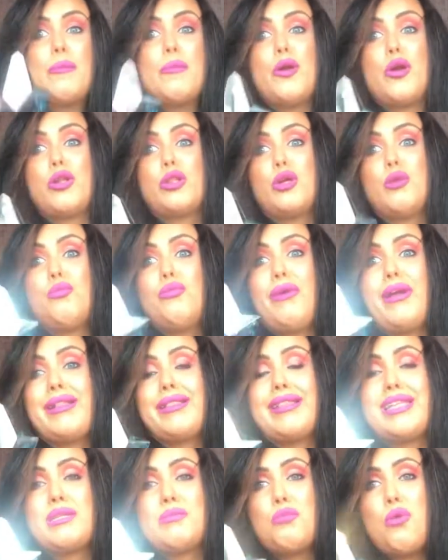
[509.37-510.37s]
Mugler will
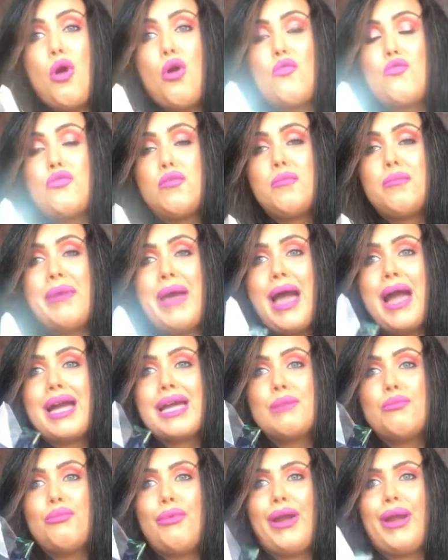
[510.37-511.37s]
bring this perfume back
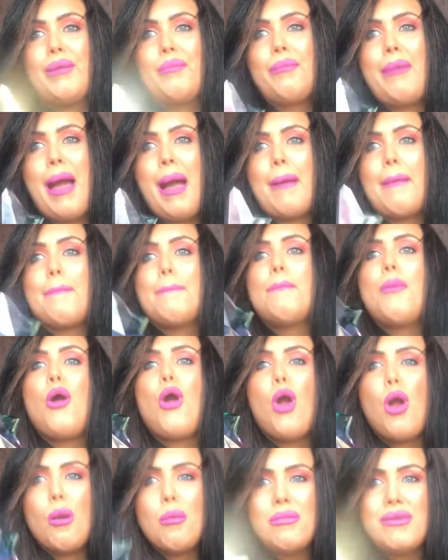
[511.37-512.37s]
and bring it back
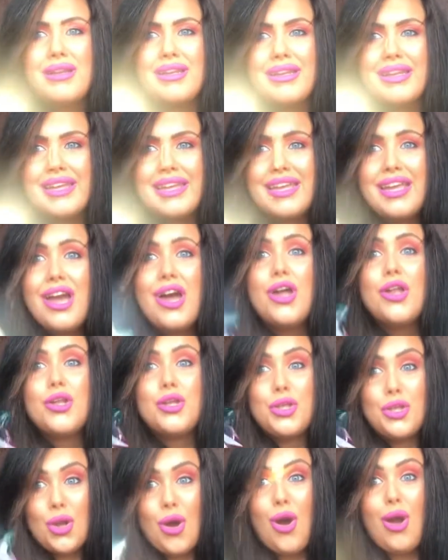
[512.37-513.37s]
permanently
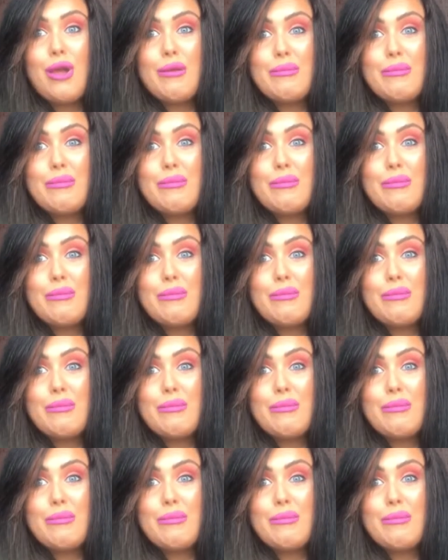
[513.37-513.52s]
now,